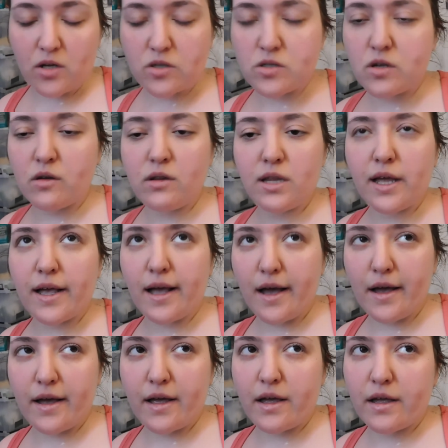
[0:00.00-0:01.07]
So like
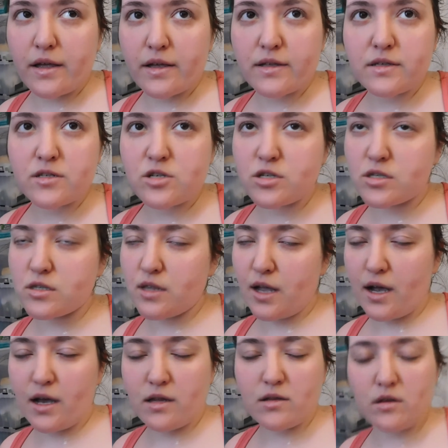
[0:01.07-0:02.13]
I just
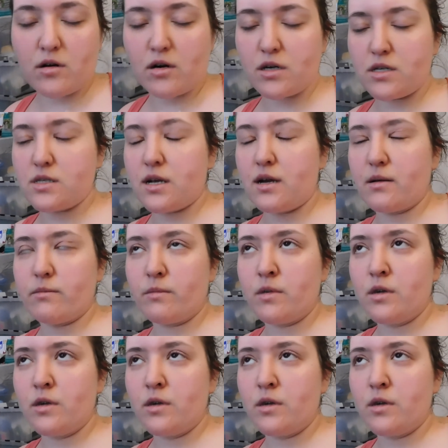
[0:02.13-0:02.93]
had the hardest time